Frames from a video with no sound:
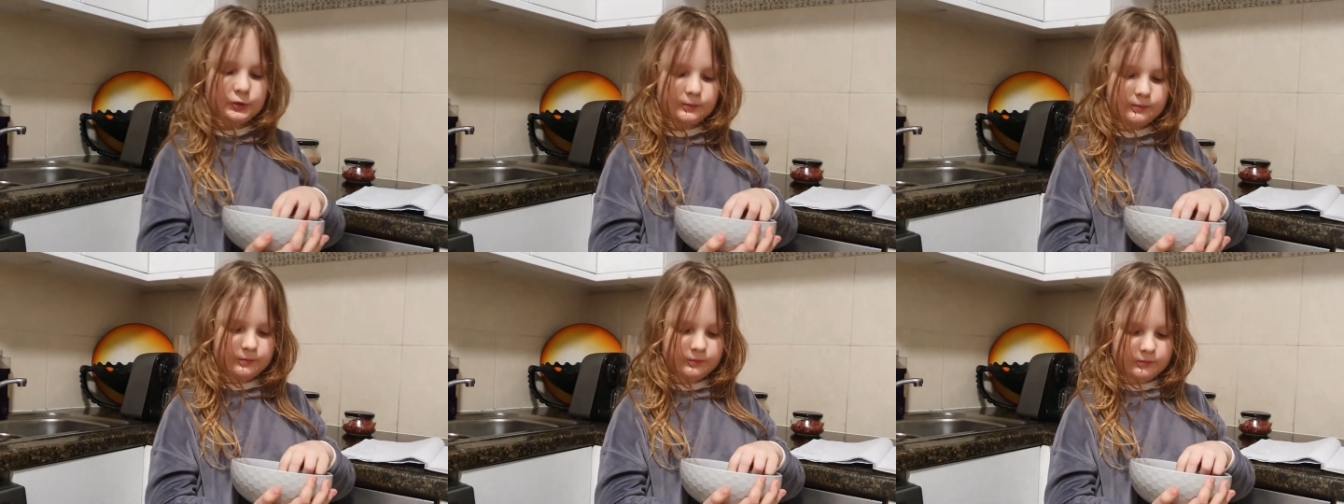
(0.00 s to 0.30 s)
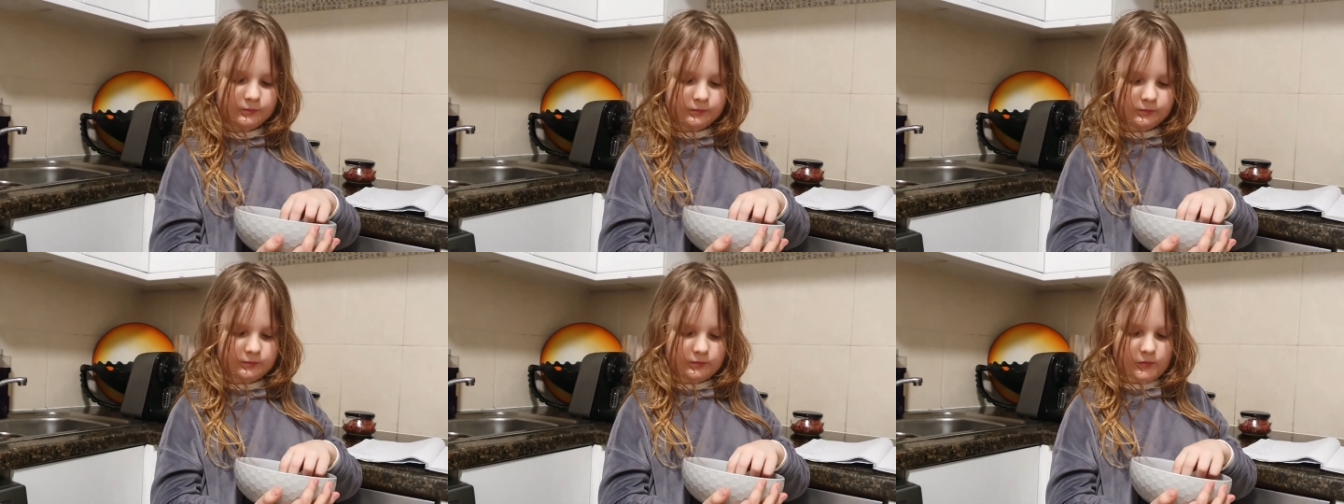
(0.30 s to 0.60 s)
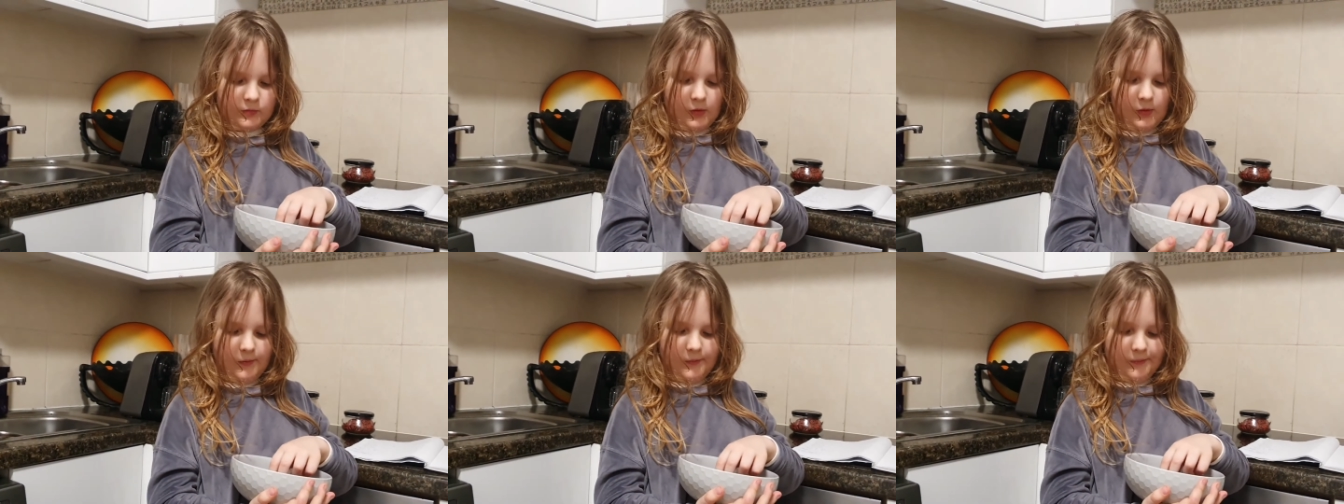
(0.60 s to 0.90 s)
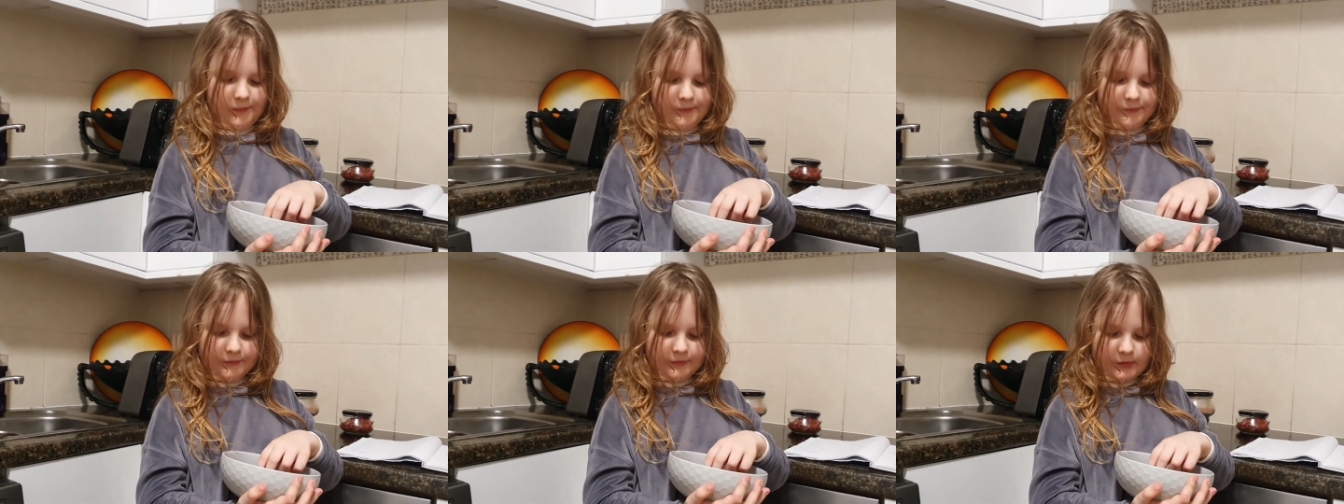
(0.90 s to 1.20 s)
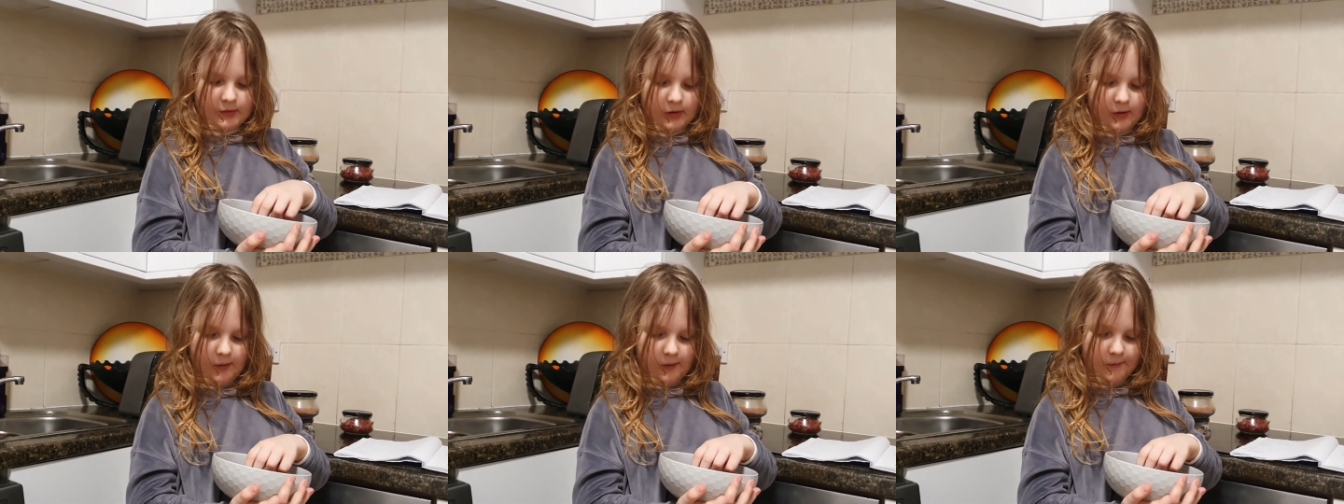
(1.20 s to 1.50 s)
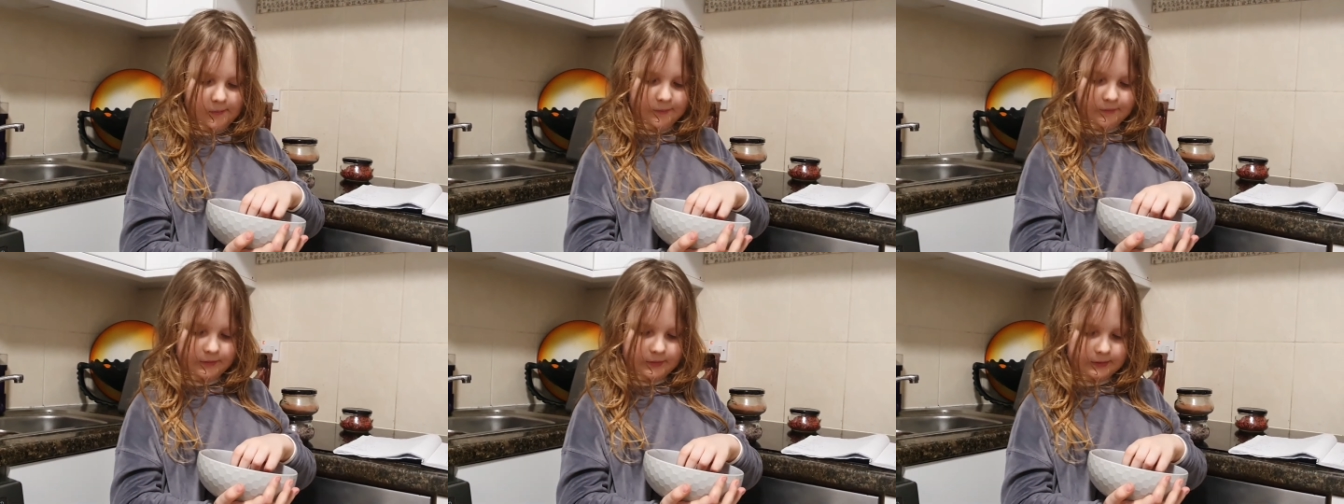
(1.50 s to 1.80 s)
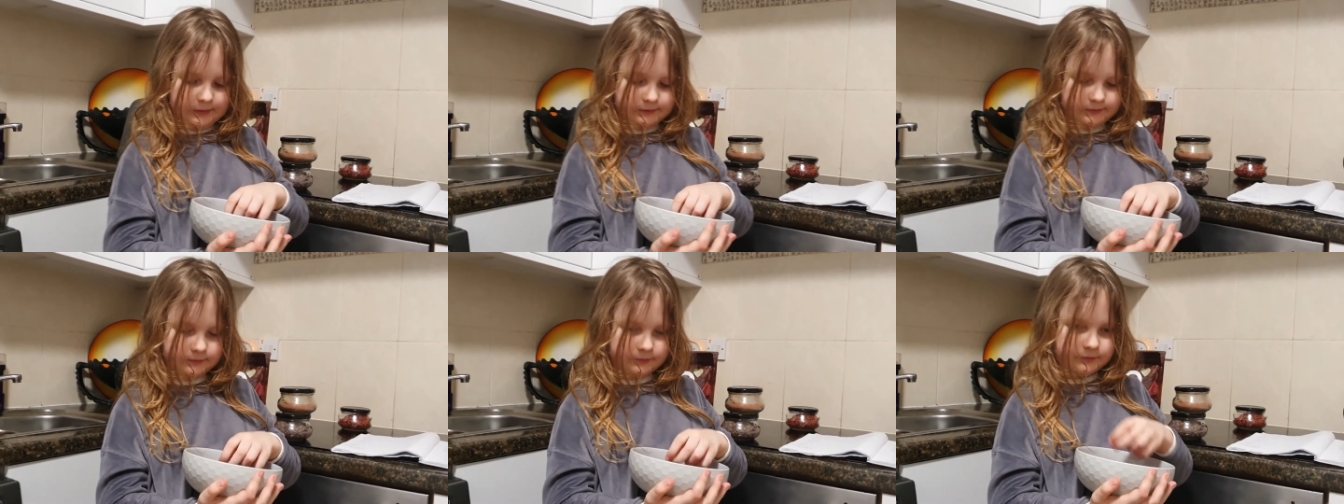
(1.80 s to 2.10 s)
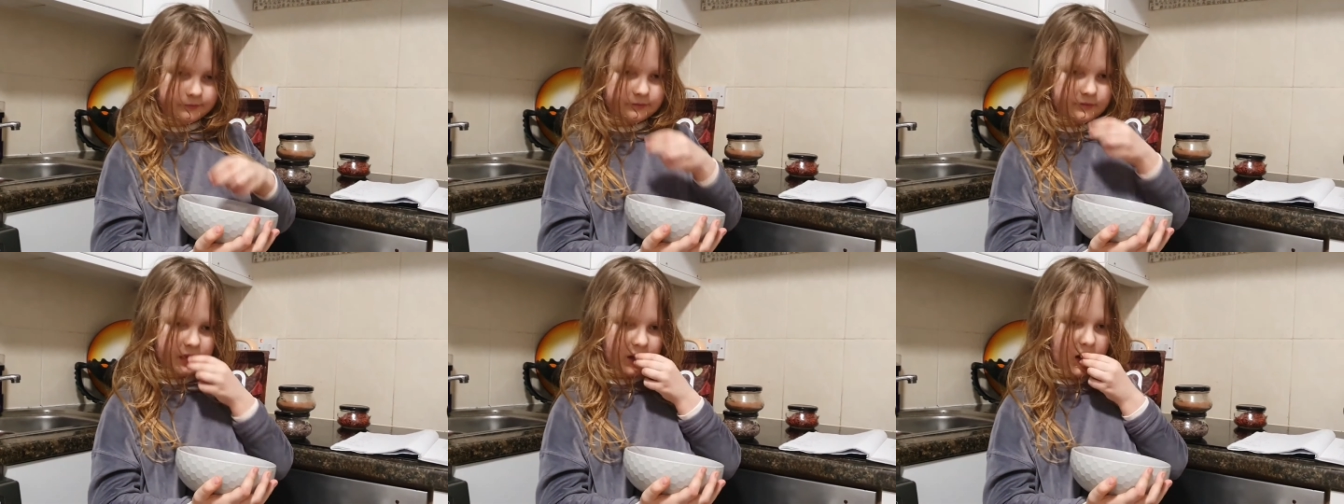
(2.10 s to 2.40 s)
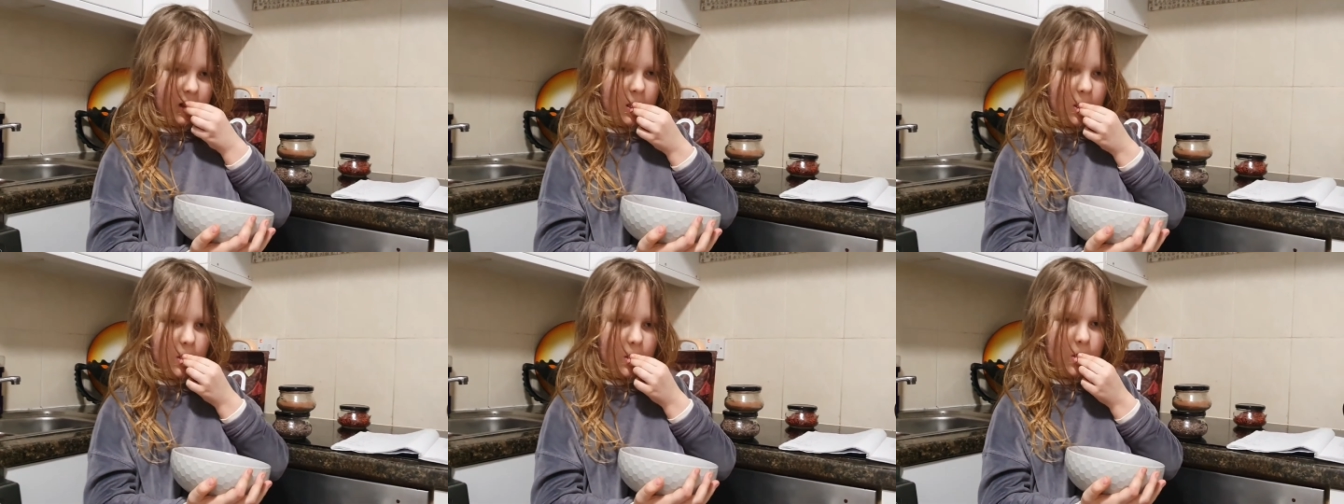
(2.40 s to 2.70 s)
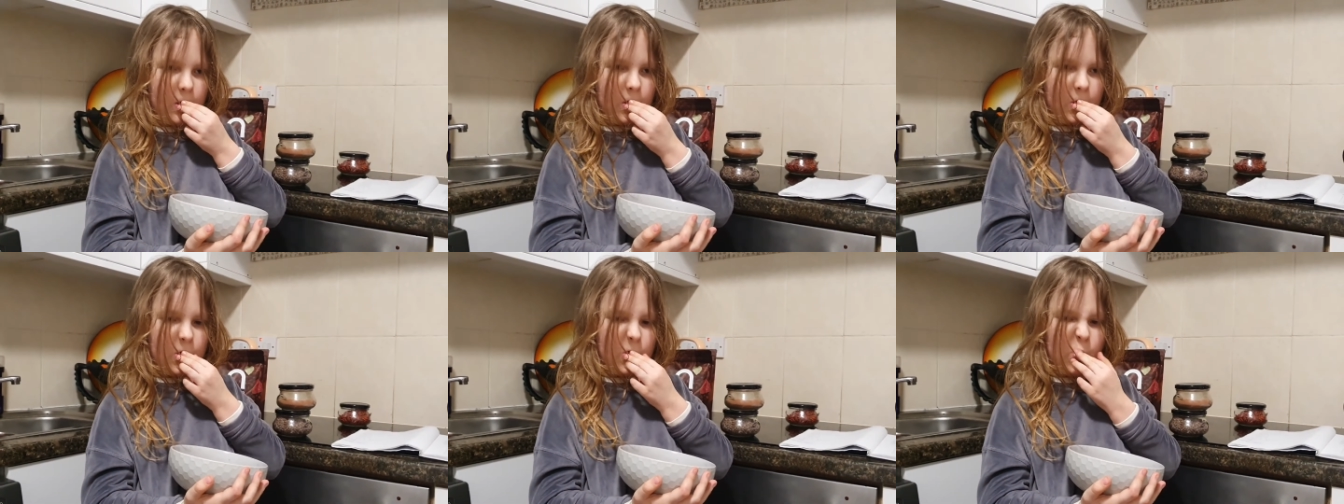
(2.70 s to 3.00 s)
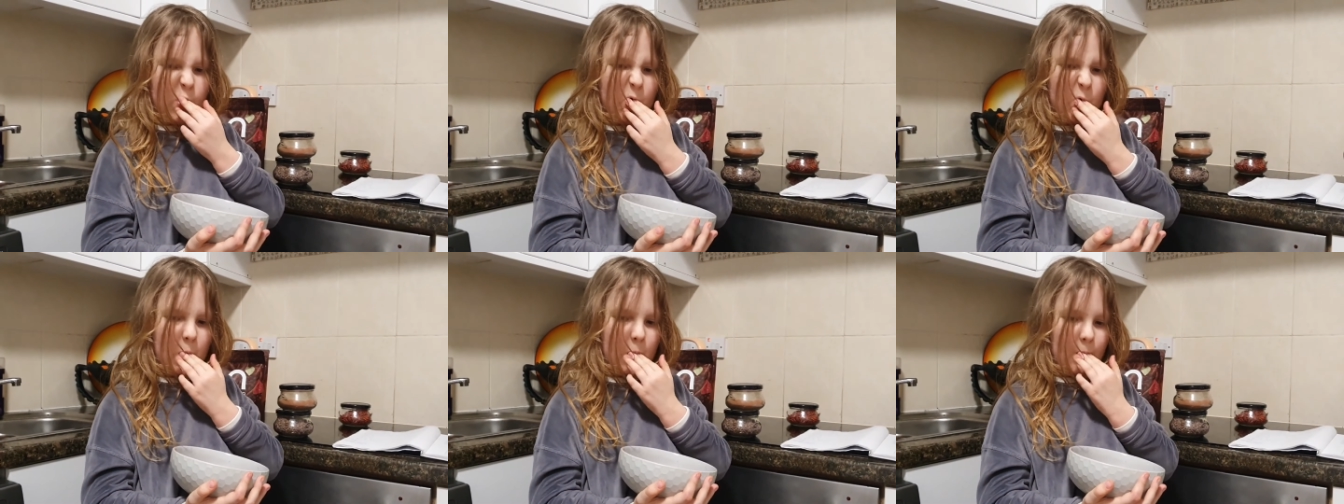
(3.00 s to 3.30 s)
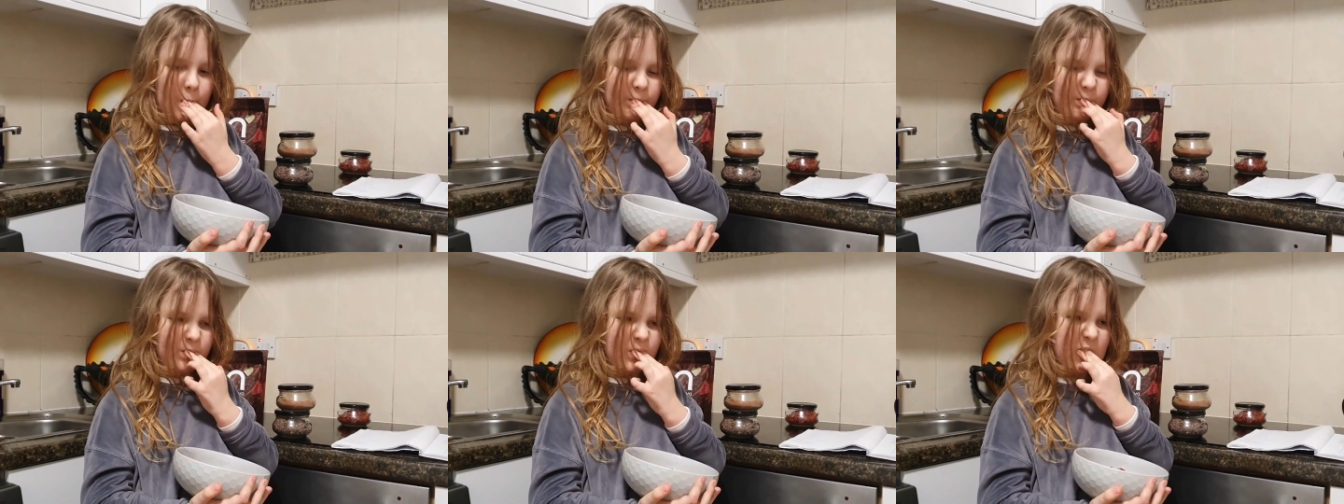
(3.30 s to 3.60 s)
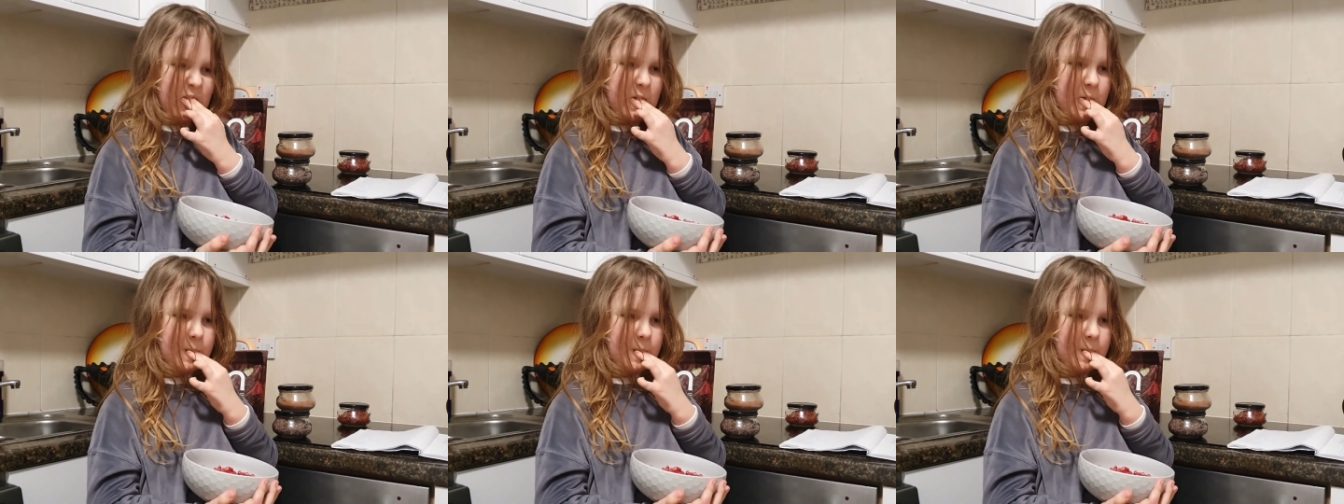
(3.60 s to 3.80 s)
So what, what other benefits are there of eating uh,